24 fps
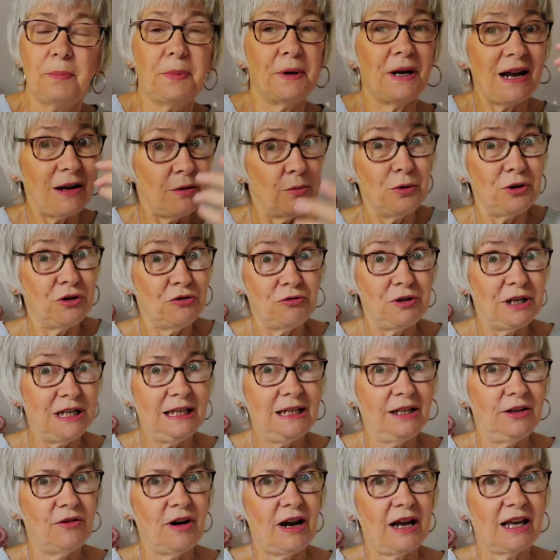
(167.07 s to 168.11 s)
But I would
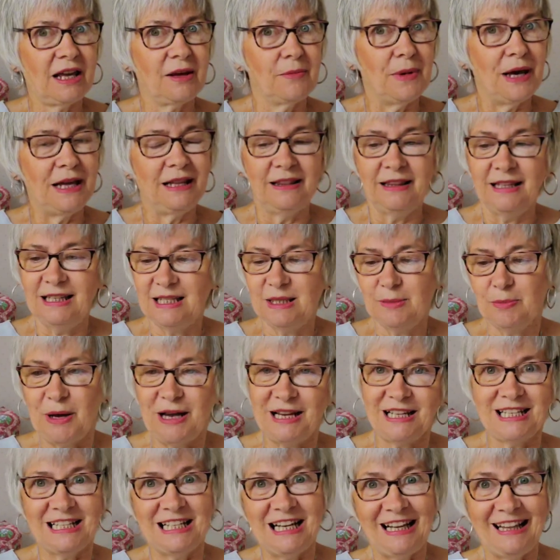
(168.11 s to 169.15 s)
really recommend this
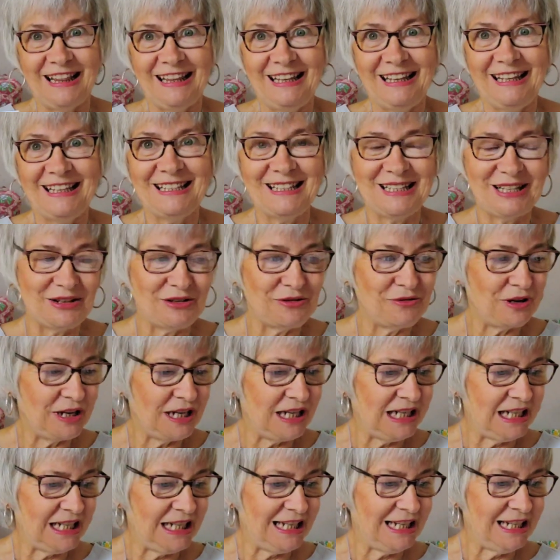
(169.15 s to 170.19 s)
pattern. I think it's a
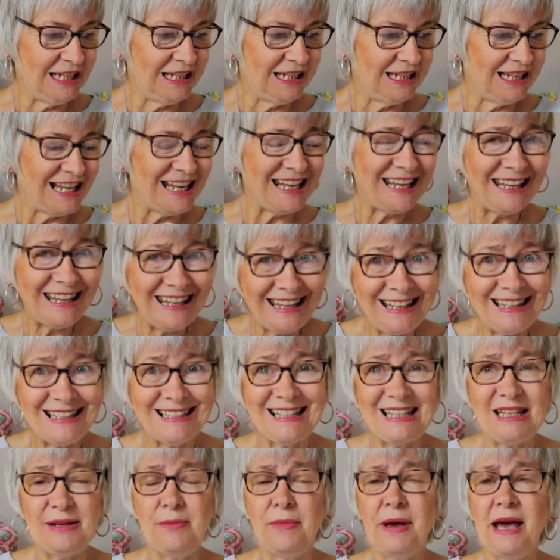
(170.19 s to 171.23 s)
really
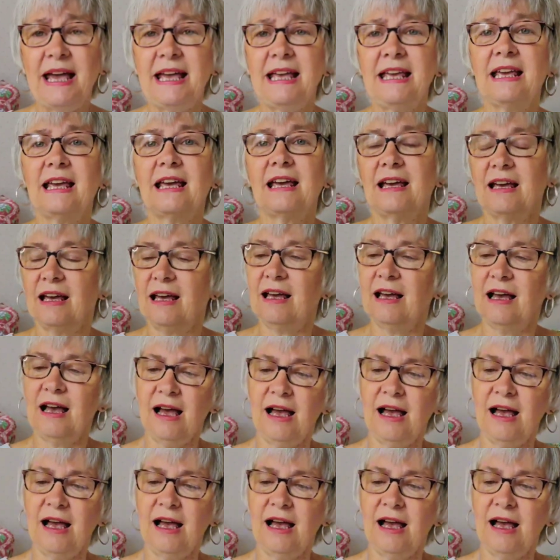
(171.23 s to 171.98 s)
easy make.